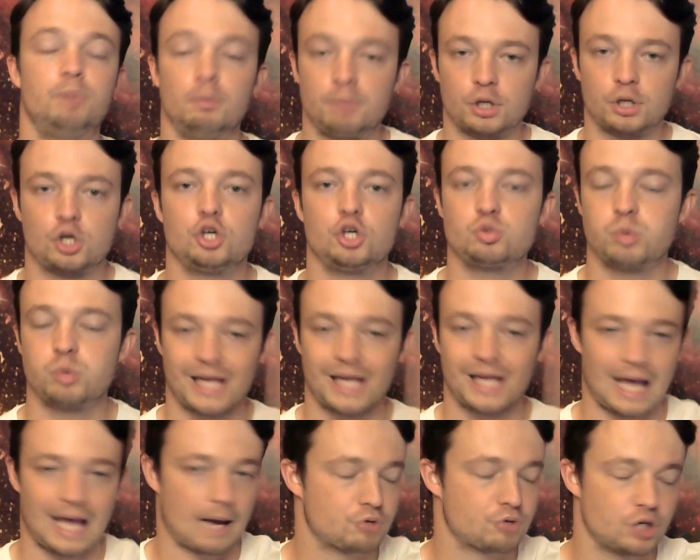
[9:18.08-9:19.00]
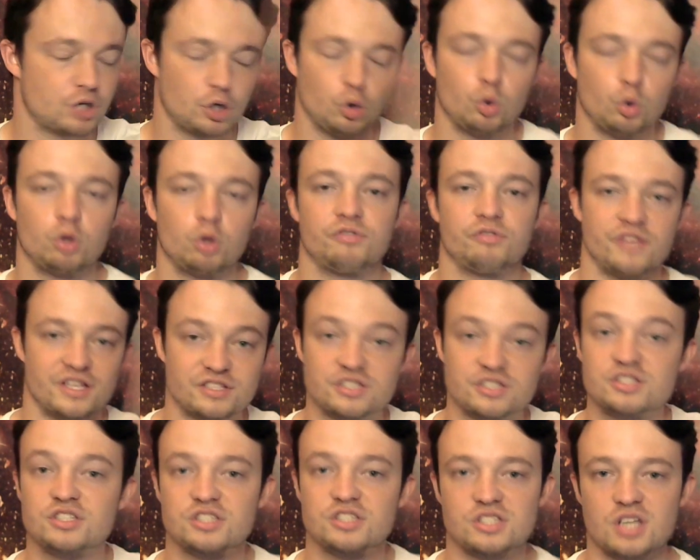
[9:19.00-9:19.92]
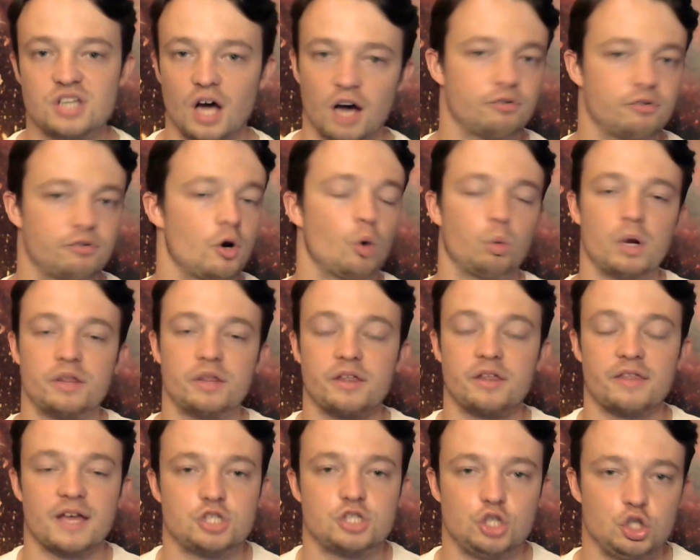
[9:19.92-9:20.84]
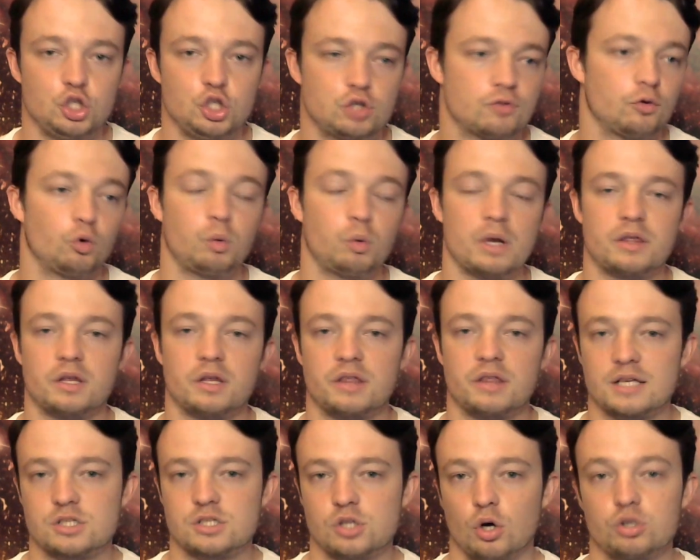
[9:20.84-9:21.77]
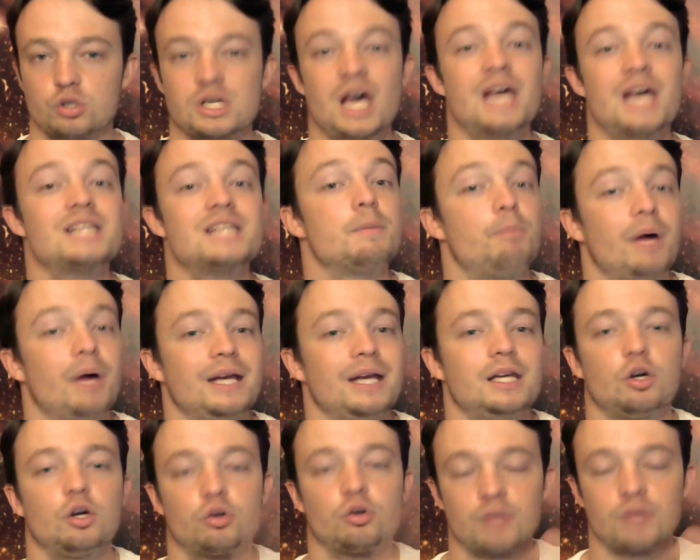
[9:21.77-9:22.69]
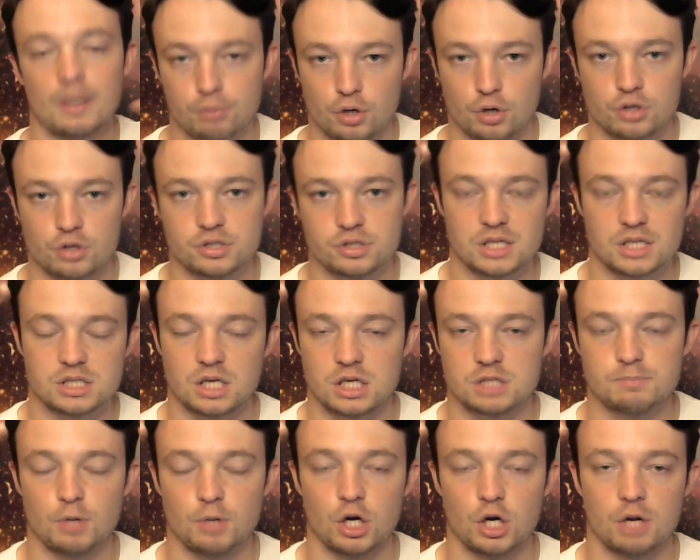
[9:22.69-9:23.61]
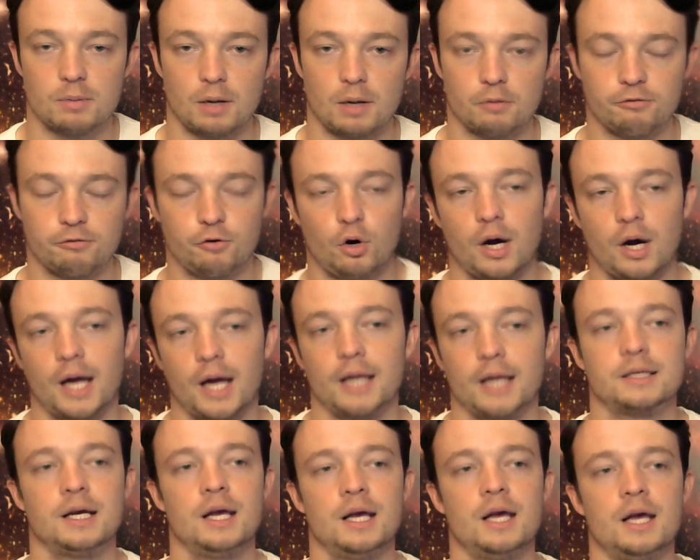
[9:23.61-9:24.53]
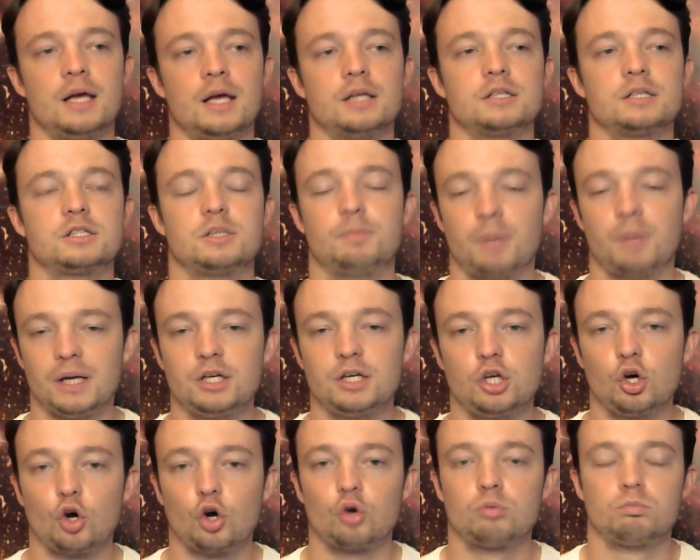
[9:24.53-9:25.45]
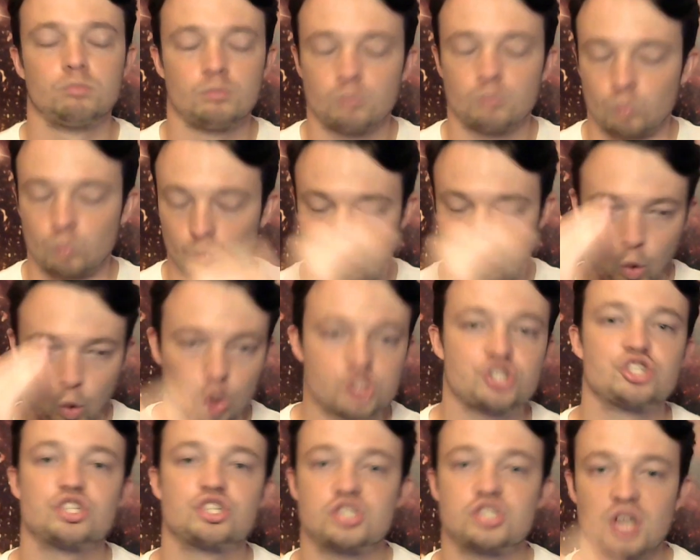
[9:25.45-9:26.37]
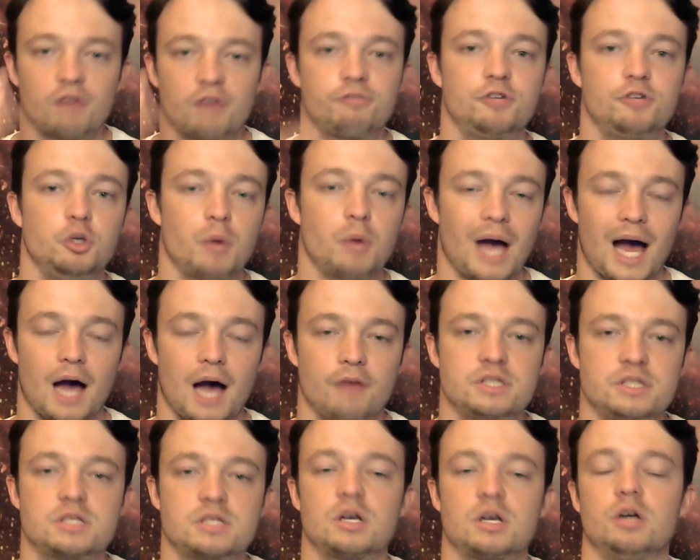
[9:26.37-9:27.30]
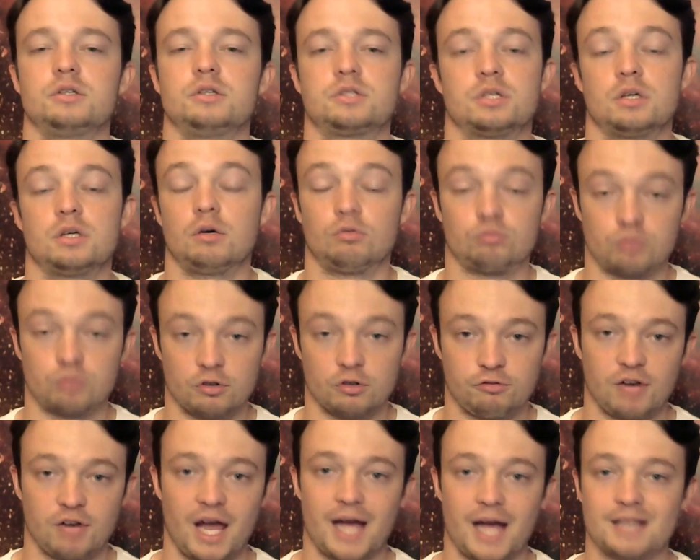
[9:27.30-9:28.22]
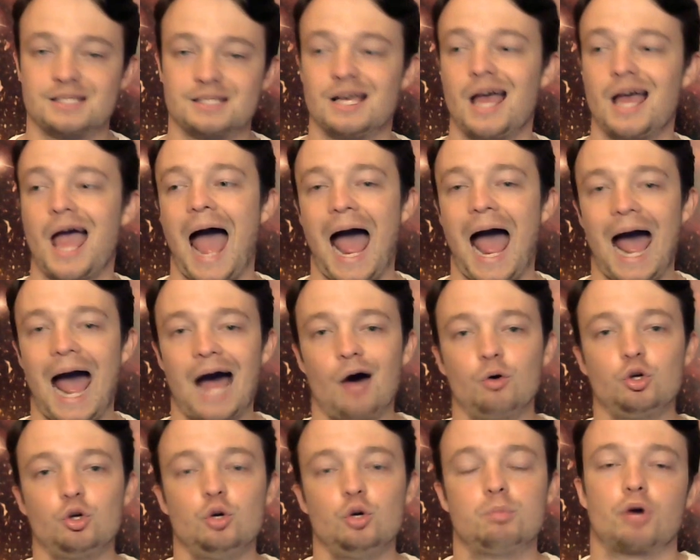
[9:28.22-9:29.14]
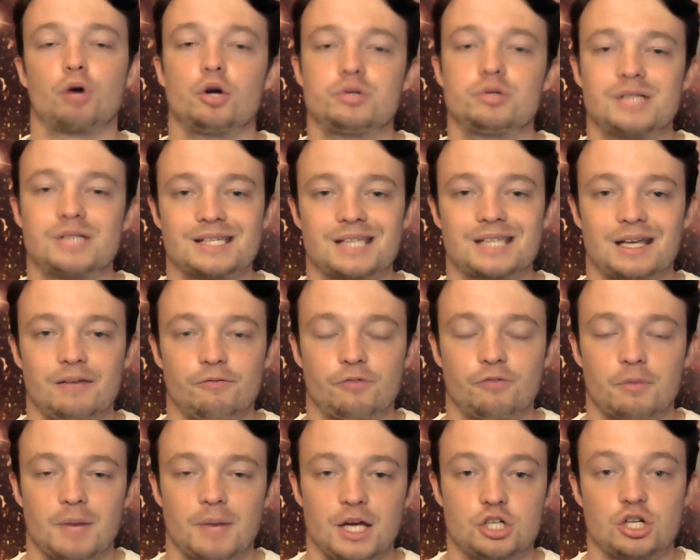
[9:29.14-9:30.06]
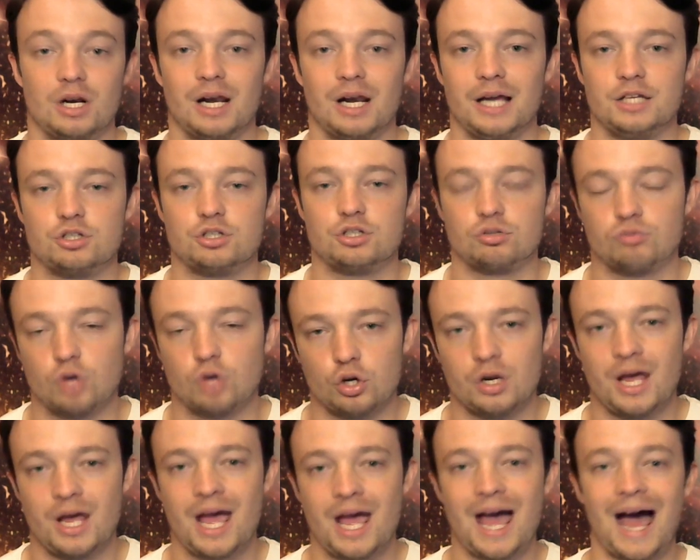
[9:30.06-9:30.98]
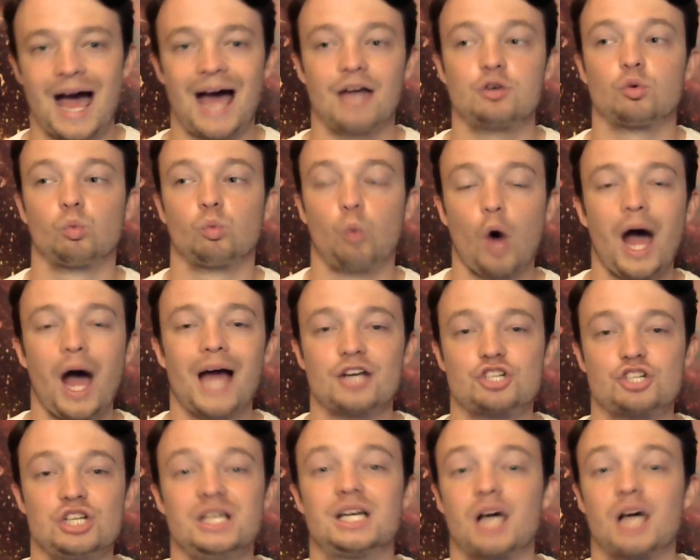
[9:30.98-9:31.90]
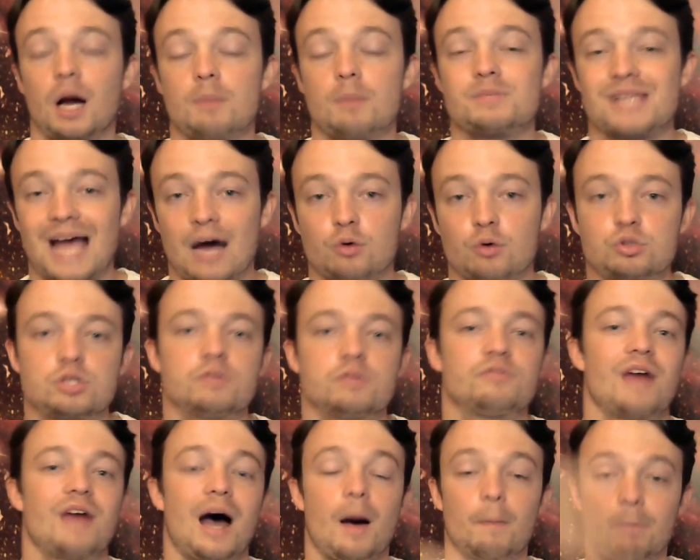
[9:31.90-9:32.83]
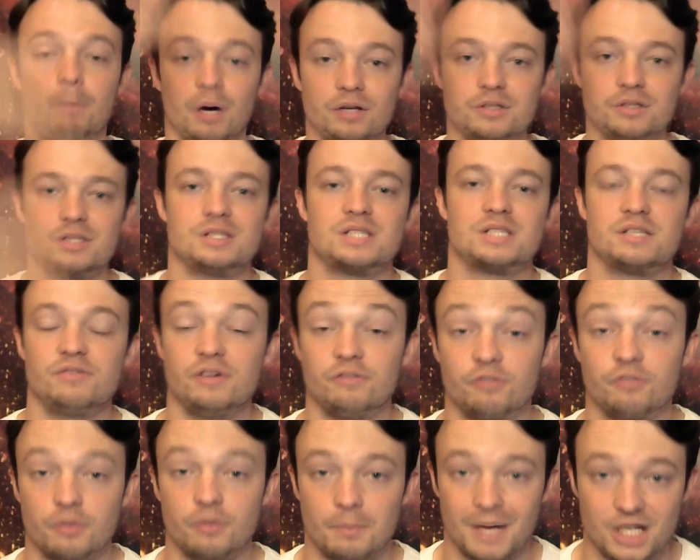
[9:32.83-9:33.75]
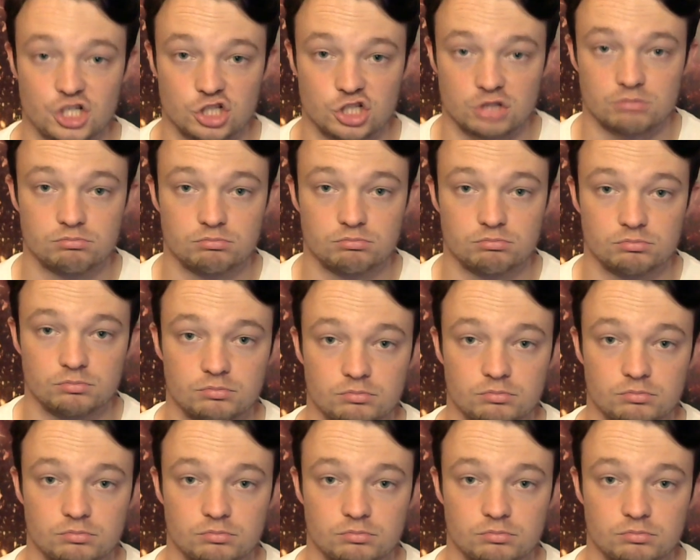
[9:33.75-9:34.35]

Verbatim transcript: But because we're capturing all of this stuff, whether that's useful, whether that's not, depending on that process that I spoke about beforehand, depending on what stuff you have is going to reflect how you process that information later on and what actually comes out of that abundance of information.